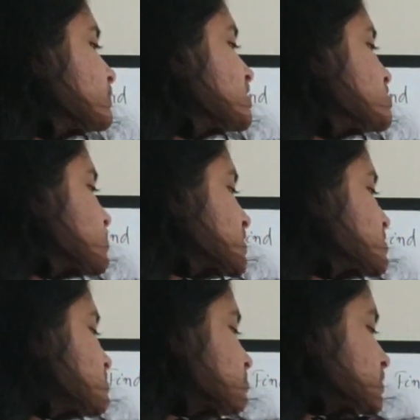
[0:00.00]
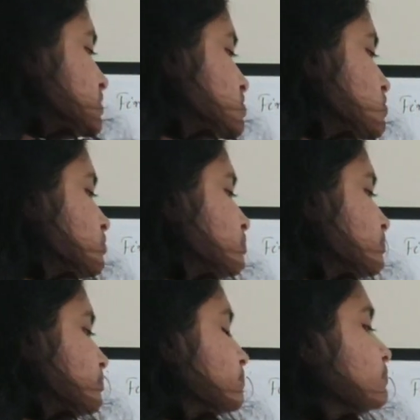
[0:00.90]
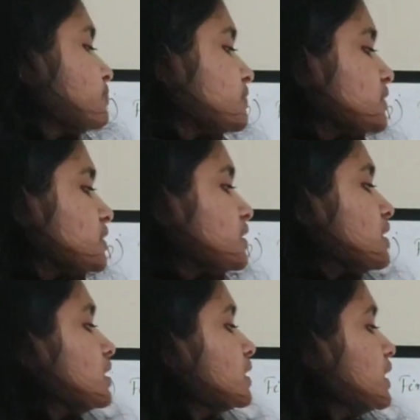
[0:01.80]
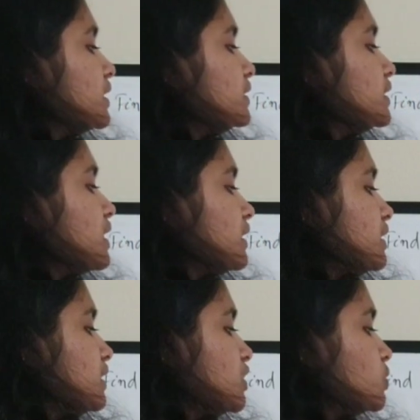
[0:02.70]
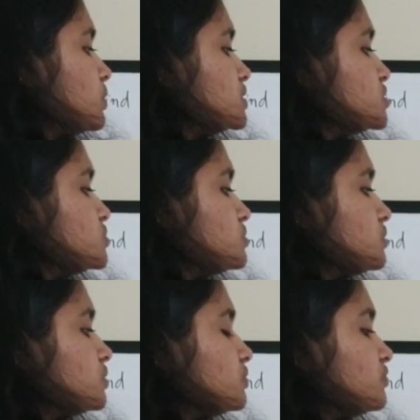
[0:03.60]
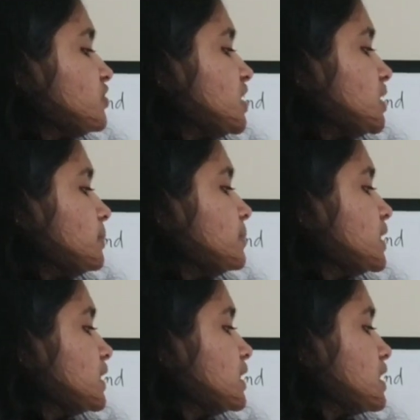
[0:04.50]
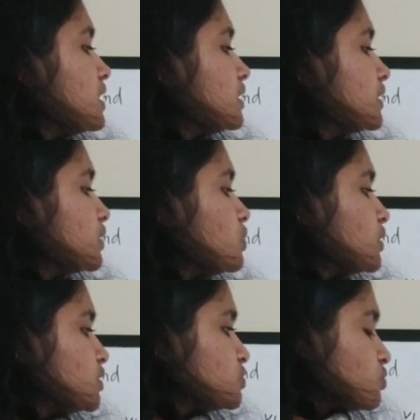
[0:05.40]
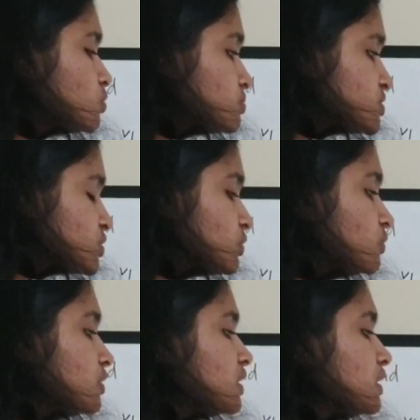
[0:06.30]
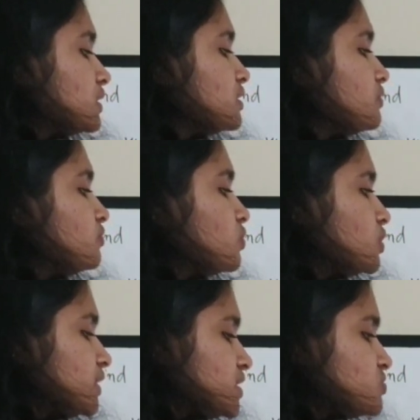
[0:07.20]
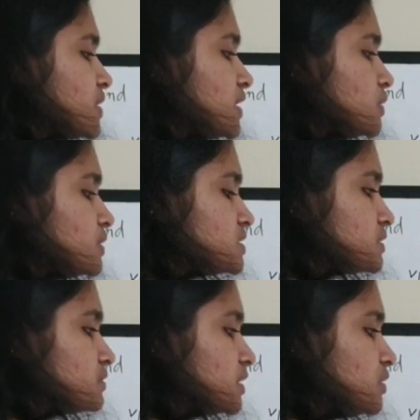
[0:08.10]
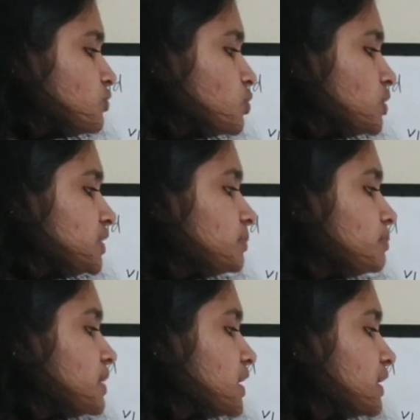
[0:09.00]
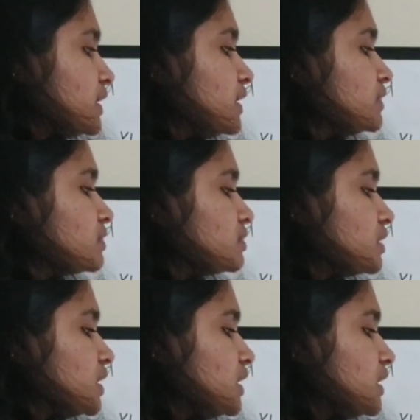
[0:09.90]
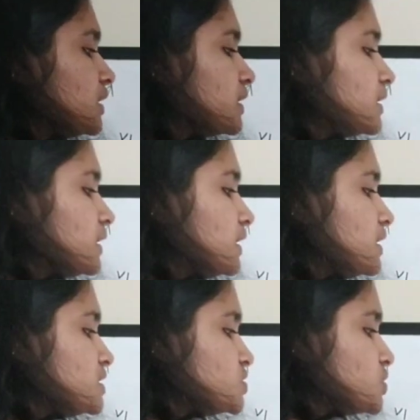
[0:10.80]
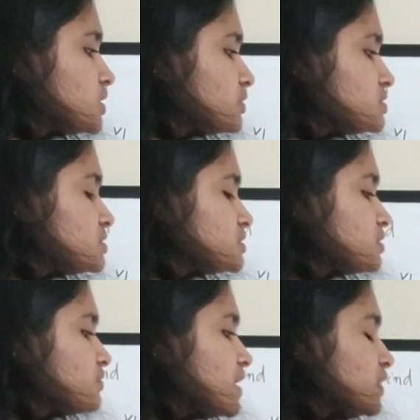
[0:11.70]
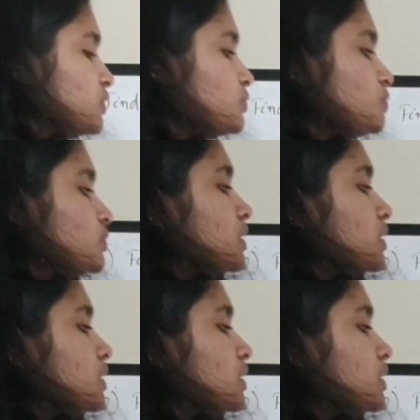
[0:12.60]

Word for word: This is very simple. So current I equal to V by R according to Ohm's law. The voltage value is 3 volt by 3K is your resistor value.